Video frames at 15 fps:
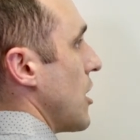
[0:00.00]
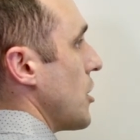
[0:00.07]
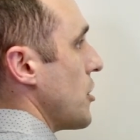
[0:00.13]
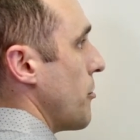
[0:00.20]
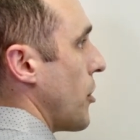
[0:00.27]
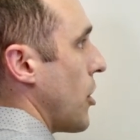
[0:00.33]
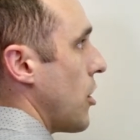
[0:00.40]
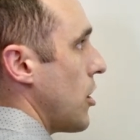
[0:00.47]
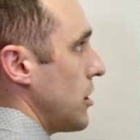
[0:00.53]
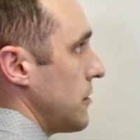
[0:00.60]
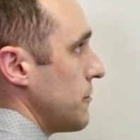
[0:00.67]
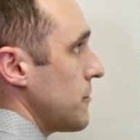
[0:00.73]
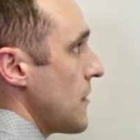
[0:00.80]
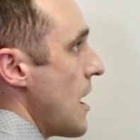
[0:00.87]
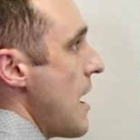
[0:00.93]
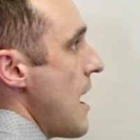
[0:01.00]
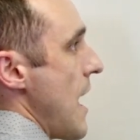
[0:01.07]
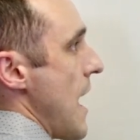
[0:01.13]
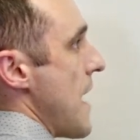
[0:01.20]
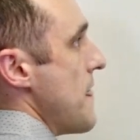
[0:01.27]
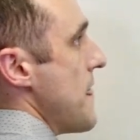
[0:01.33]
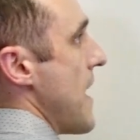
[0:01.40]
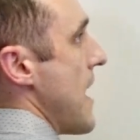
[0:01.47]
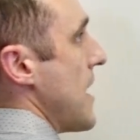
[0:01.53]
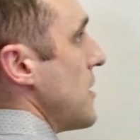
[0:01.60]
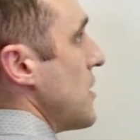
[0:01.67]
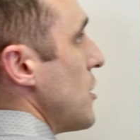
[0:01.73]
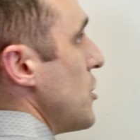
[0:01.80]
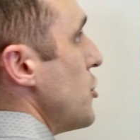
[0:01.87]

on the ball. And then